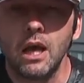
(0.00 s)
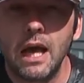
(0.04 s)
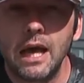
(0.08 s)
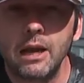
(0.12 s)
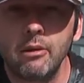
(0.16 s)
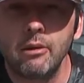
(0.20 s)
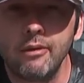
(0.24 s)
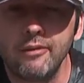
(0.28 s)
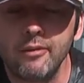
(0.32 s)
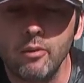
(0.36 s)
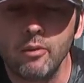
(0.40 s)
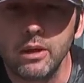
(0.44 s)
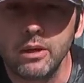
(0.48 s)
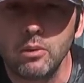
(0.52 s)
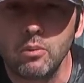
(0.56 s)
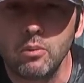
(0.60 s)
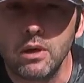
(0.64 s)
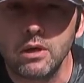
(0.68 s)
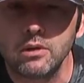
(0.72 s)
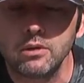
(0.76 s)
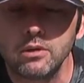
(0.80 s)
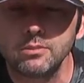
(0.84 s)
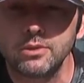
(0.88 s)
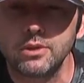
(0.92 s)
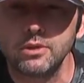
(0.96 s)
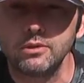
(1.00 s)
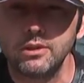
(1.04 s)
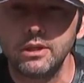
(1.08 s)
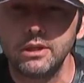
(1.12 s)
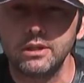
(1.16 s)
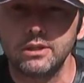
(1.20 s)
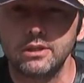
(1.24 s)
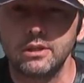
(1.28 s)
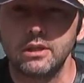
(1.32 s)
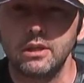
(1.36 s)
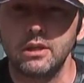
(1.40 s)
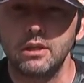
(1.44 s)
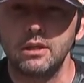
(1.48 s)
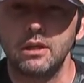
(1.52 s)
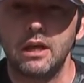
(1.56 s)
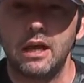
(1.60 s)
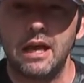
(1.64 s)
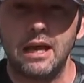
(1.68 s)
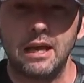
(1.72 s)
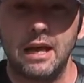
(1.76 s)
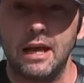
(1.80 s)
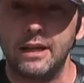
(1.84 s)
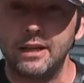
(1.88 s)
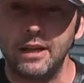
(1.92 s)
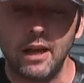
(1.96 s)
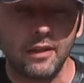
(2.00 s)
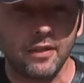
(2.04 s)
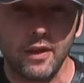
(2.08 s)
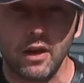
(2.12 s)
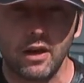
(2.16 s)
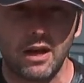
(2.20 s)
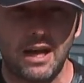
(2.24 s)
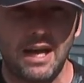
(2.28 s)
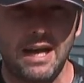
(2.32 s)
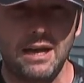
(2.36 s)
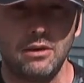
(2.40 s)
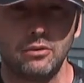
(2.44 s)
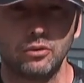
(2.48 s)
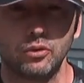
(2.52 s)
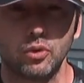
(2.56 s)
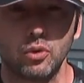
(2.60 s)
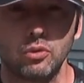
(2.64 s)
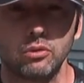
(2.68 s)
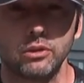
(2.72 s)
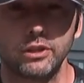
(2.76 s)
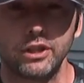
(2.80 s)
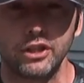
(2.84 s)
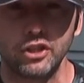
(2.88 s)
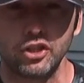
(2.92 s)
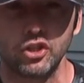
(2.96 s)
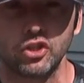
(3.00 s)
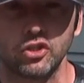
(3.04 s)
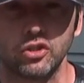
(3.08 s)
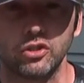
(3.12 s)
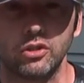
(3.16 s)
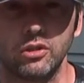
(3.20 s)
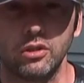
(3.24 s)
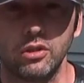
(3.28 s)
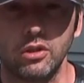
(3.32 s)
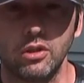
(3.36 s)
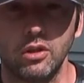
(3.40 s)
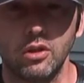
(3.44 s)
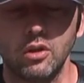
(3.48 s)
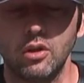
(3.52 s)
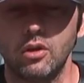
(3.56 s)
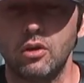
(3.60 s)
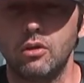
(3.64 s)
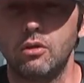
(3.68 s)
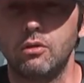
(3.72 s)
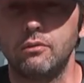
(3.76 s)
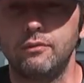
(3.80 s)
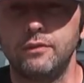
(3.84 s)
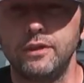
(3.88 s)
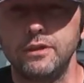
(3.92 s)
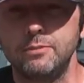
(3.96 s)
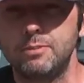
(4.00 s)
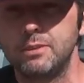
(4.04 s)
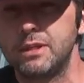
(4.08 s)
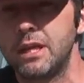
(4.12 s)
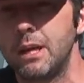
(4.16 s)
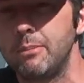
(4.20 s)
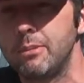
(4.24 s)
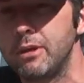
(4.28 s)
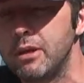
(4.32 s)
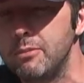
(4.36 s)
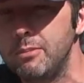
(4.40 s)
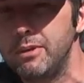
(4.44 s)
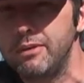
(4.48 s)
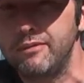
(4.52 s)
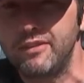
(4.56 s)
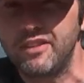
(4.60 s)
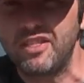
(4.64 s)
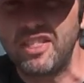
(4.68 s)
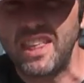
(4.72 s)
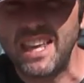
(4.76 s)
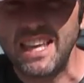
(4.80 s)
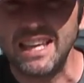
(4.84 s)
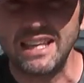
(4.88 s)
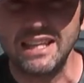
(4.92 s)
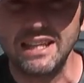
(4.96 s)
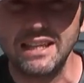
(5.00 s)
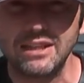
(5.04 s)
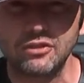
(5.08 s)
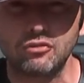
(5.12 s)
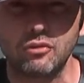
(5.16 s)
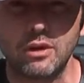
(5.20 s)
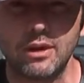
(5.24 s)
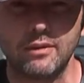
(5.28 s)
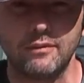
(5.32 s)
Hello everyone and welcome to this, another outdoor edition of, this is becoming a bit of a thing, isn't it,